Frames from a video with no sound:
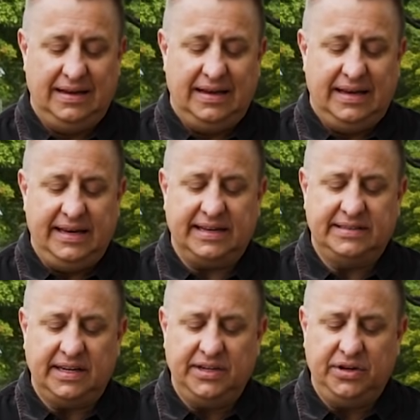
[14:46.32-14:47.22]
He
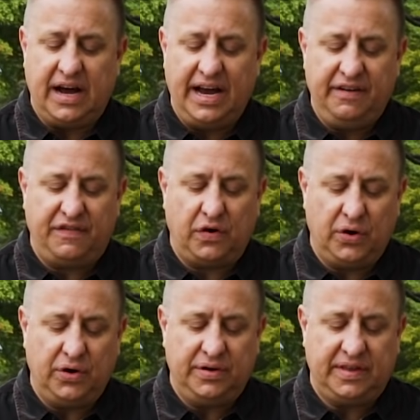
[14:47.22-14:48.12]
continued, "I have
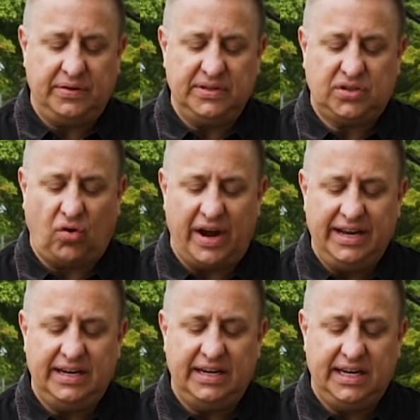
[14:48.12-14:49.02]
heard there is
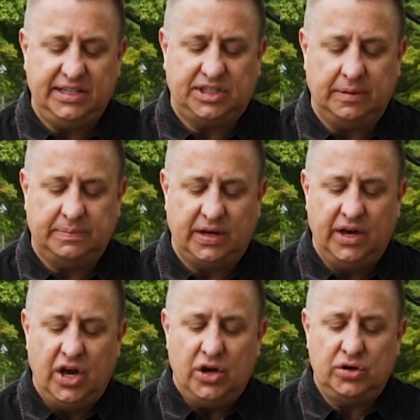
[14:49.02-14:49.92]
grain in Egypt.
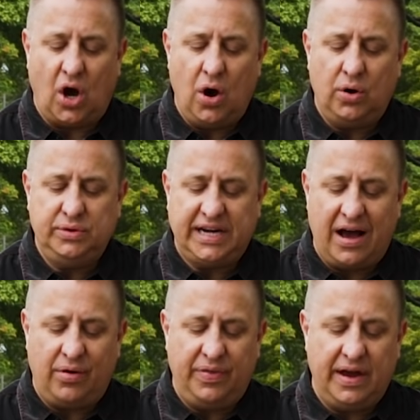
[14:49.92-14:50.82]
Go
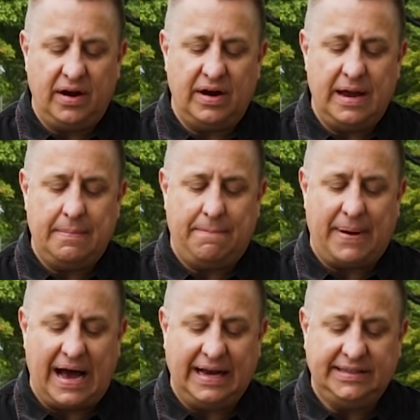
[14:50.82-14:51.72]
down there and
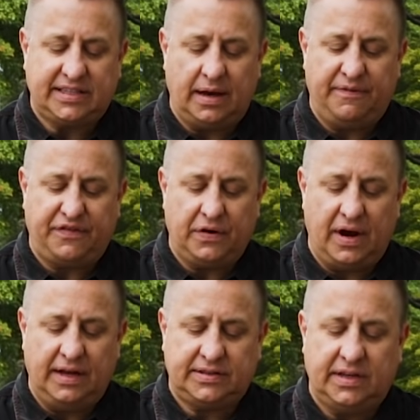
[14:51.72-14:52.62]
buy some for
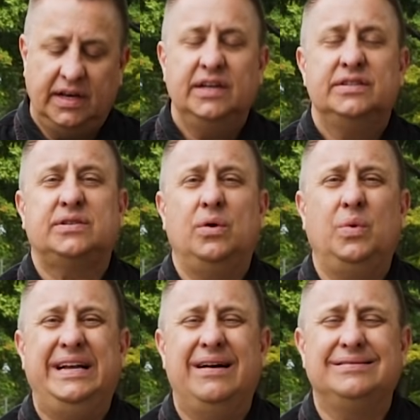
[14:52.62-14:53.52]
us so
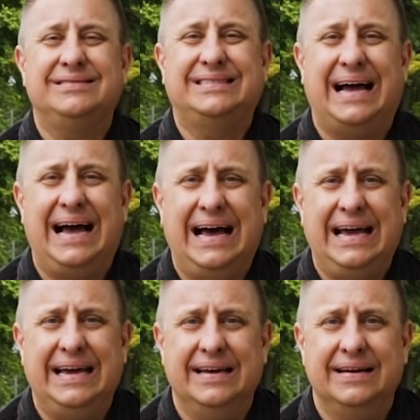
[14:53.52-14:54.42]
we don't
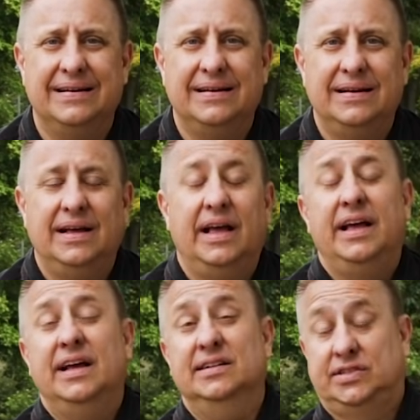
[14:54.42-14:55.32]
die."
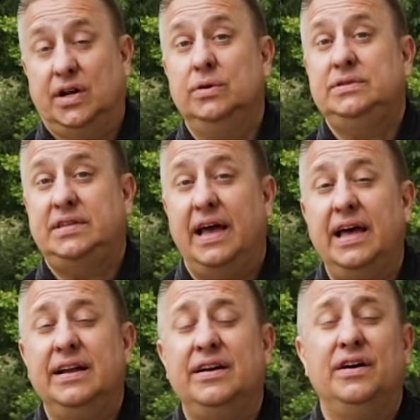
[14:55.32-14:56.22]
And so
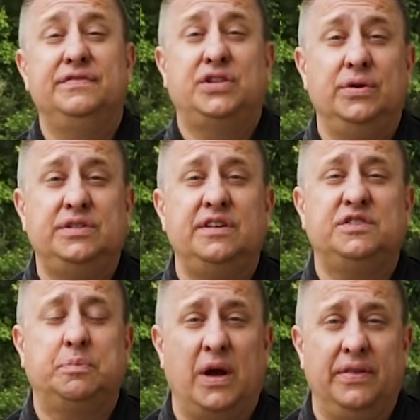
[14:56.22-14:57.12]
10 of
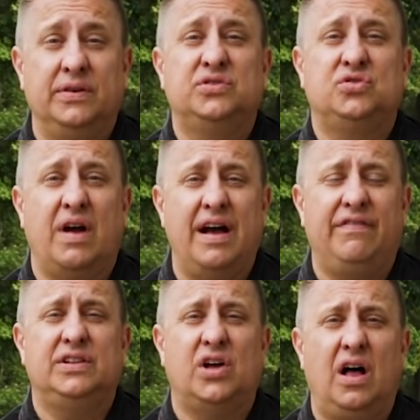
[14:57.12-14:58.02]
Joseph's brothers
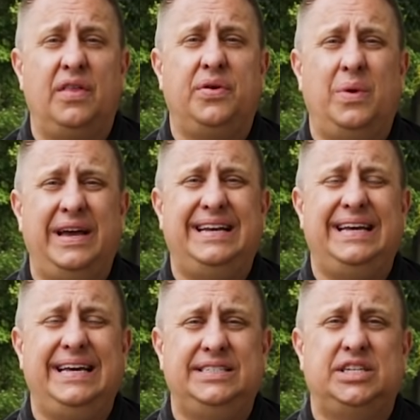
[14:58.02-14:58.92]
traveled all the way to
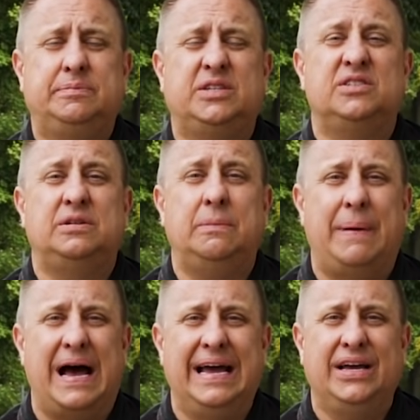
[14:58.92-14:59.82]
Egypt to
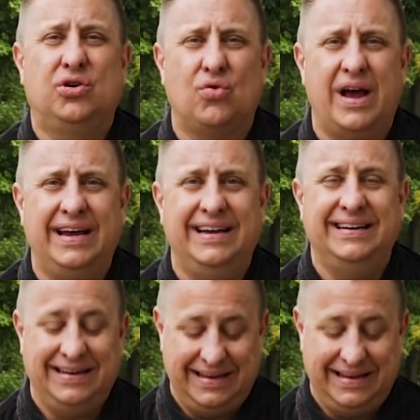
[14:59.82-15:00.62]
buy grain.